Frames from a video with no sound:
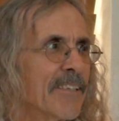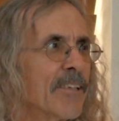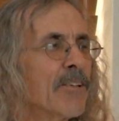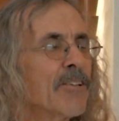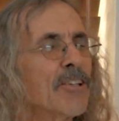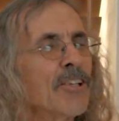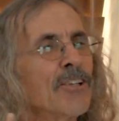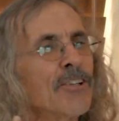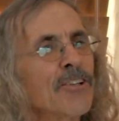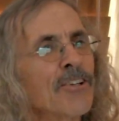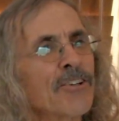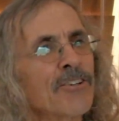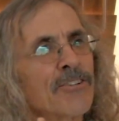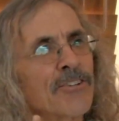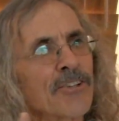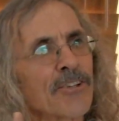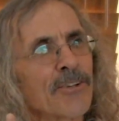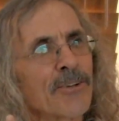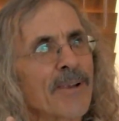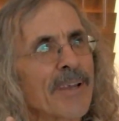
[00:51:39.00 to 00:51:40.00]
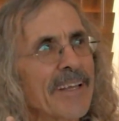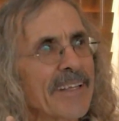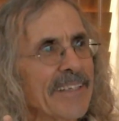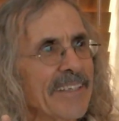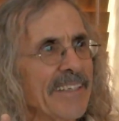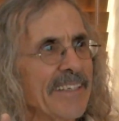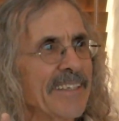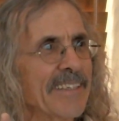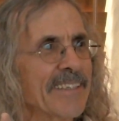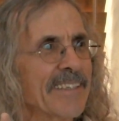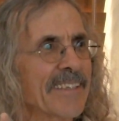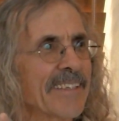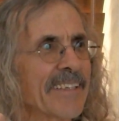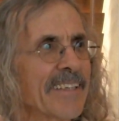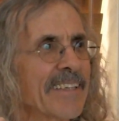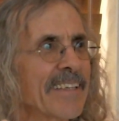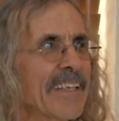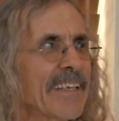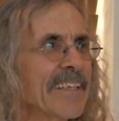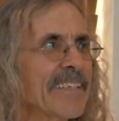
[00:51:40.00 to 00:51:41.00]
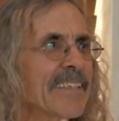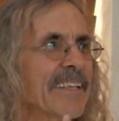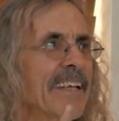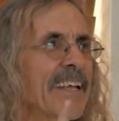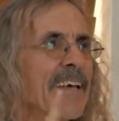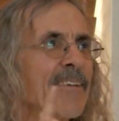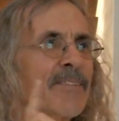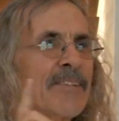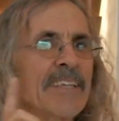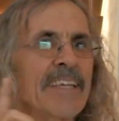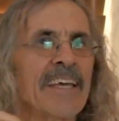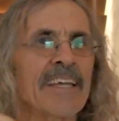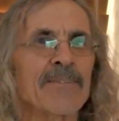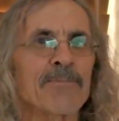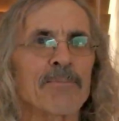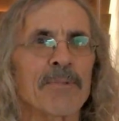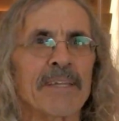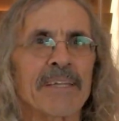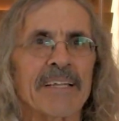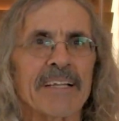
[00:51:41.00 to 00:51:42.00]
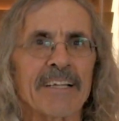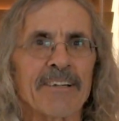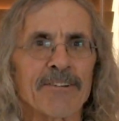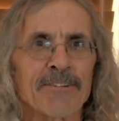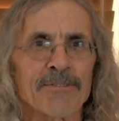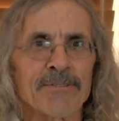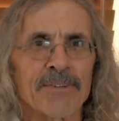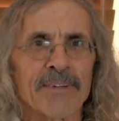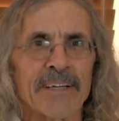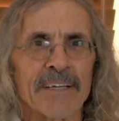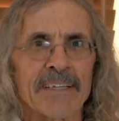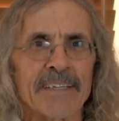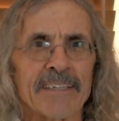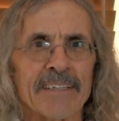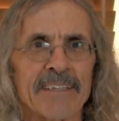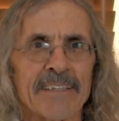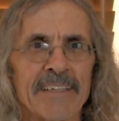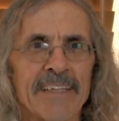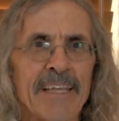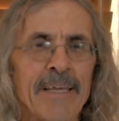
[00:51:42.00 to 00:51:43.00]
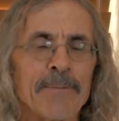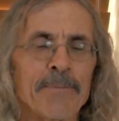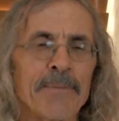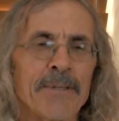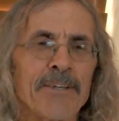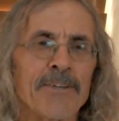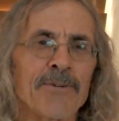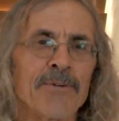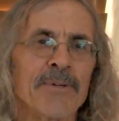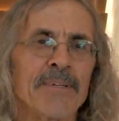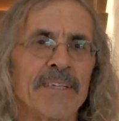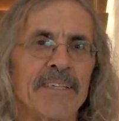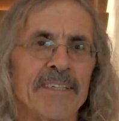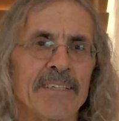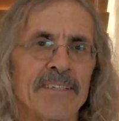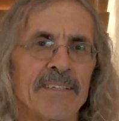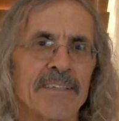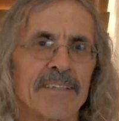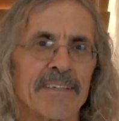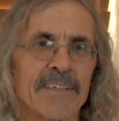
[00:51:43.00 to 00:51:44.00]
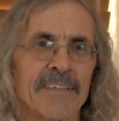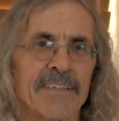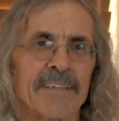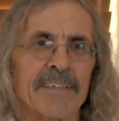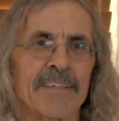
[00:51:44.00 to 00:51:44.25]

to the nooks and crannies, the things that haven't yet been clarified, the ambiguities.